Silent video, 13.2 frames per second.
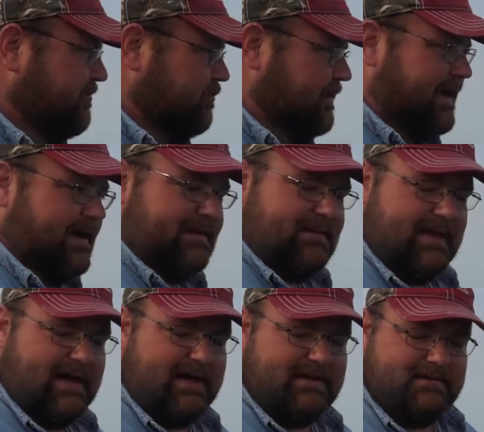We got a
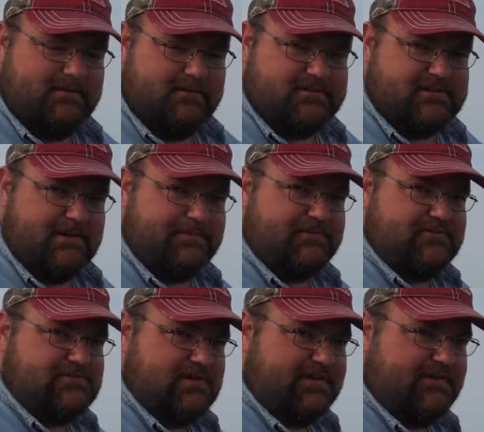lot of little tips and
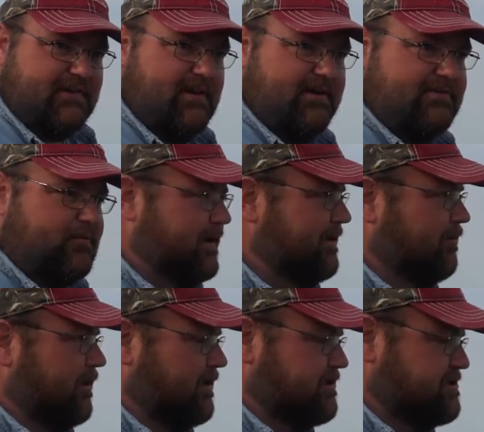tricks along the way.
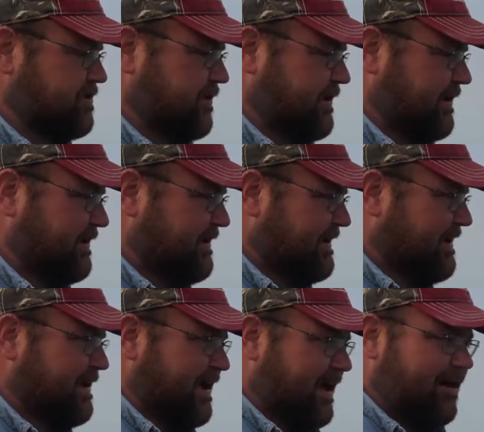We're going to show you
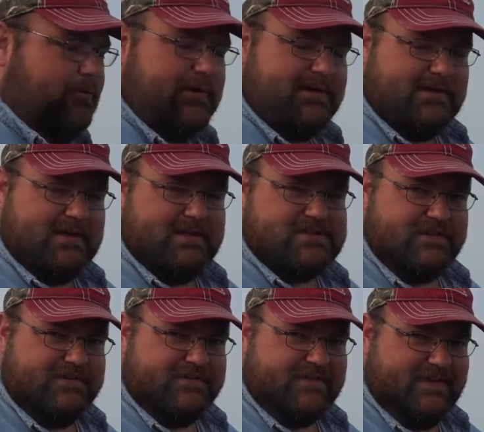how we can catch
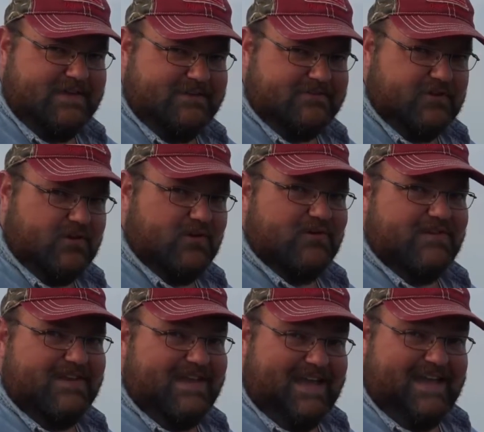these kings
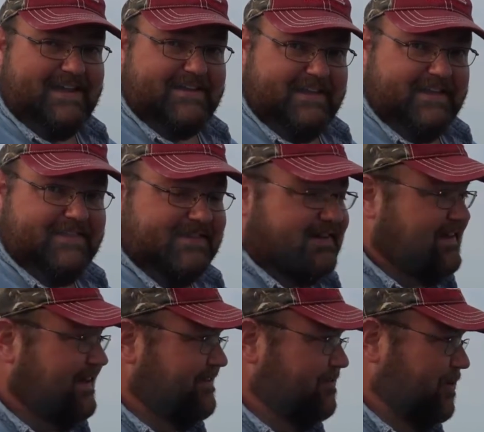early on in the
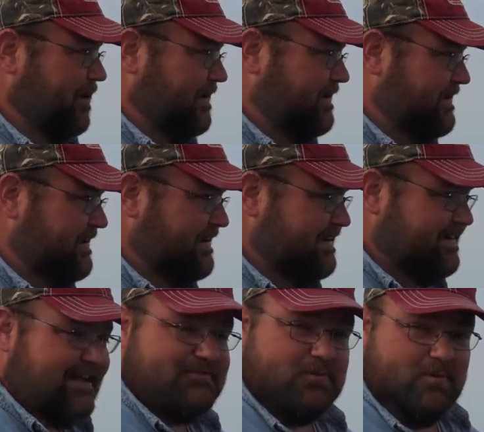king run.
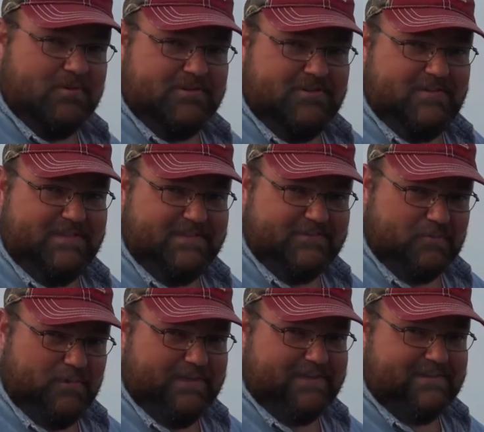That's what we're doing this
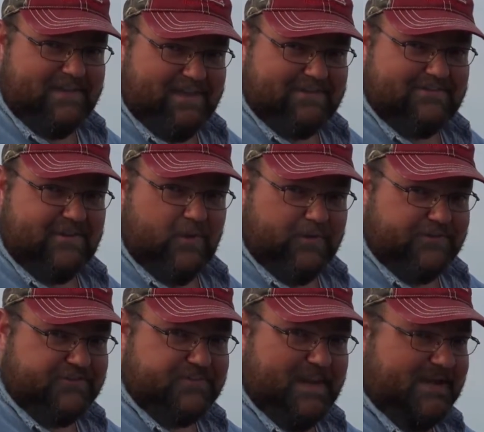week on
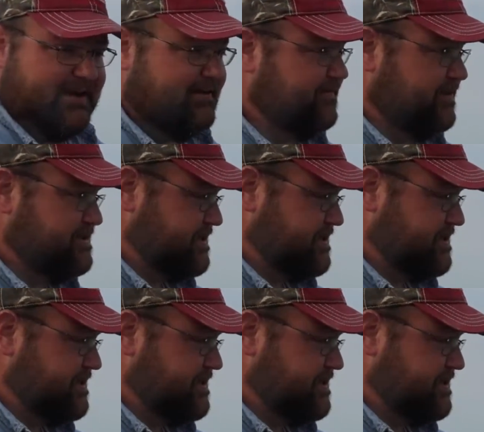Tony's Spot on